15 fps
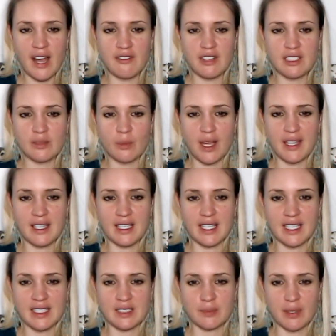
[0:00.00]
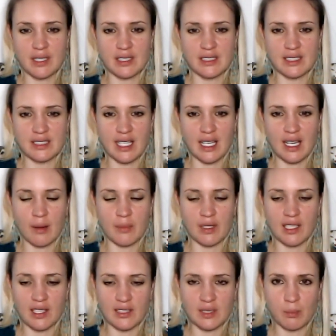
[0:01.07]
when you have these awakening experiences, they come
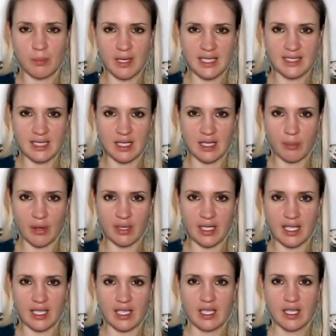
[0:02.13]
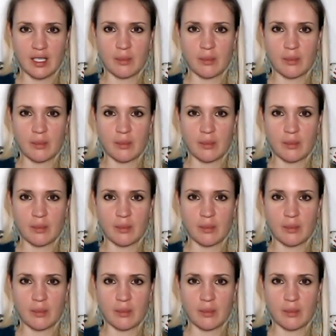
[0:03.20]
with lots of bliss in the body,